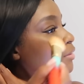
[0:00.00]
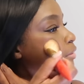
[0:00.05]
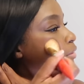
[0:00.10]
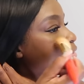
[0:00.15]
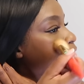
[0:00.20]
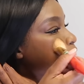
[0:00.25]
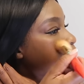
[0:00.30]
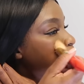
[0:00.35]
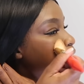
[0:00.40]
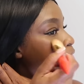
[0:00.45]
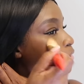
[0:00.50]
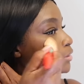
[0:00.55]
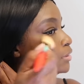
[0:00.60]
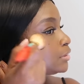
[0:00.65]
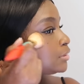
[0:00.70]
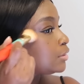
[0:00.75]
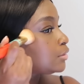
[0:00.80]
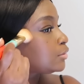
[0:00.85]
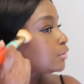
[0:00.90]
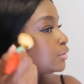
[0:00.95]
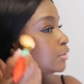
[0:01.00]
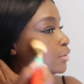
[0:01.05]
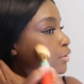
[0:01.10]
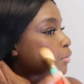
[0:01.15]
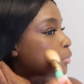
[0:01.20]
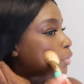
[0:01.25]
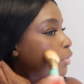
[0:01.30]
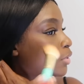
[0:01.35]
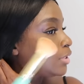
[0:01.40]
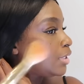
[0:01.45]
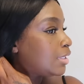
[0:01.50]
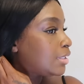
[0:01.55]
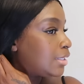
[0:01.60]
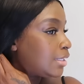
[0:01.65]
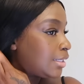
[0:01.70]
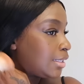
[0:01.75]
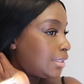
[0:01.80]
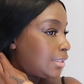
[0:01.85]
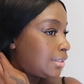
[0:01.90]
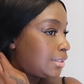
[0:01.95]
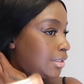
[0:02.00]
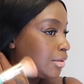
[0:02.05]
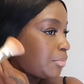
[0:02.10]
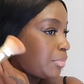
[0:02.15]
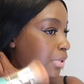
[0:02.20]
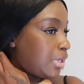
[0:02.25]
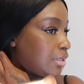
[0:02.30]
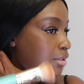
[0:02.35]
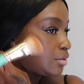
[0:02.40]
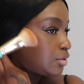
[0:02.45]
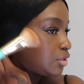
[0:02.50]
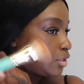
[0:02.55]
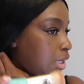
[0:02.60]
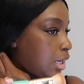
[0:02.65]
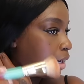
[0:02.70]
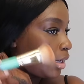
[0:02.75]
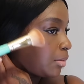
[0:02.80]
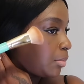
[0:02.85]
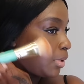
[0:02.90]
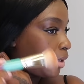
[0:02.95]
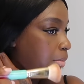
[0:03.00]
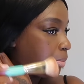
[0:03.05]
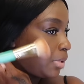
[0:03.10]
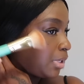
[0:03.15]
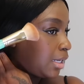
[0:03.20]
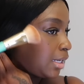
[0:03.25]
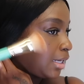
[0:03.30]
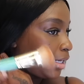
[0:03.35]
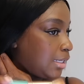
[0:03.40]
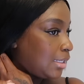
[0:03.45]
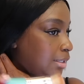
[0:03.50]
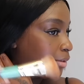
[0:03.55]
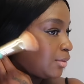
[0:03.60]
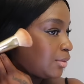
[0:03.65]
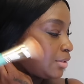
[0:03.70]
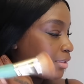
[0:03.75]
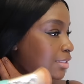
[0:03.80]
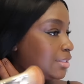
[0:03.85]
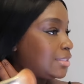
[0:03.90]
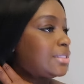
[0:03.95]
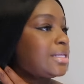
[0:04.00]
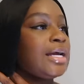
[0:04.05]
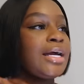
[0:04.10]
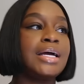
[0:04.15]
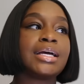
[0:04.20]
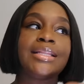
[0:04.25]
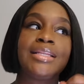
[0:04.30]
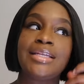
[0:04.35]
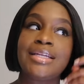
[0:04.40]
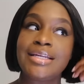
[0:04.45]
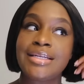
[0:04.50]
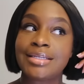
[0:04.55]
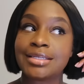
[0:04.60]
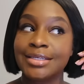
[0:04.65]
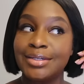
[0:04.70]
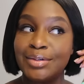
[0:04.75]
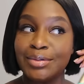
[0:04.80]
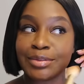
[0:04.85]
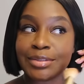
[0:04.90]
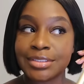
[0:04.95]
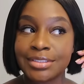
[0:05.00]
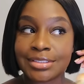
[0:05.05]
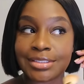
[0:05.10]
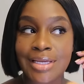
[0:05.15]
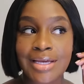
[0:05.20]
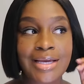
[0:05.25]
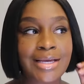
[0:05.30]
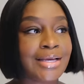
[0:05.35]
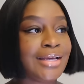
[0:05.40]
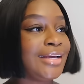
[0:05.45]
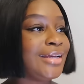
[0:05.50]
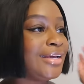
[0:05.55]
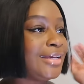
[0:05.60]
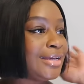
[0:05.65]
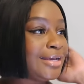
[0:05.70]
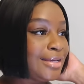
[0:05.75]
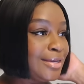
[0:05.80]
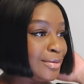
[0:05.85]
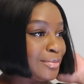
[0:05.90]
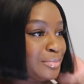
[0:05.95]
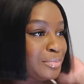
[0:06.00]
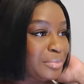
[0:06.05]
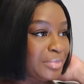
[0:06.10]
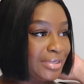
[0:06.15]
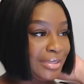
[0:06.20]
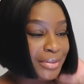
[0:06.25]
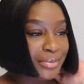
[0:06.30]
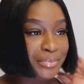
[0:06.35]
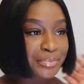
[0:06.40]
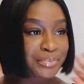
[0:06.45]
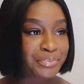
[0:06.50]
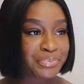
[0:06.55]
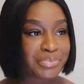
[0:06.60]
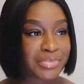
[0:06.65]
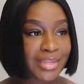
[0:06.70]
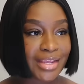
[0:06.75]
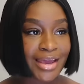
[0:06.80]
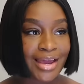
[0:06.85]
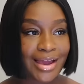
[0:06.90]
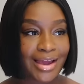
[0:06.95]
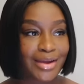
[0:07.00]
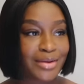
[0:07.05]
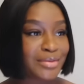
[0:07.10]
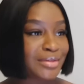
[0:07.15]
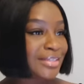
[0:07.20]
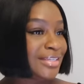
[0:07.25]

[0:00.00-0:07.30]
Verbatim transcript: This is so, so pretty. I think I did a better job applying it on this side than I did on this side. But how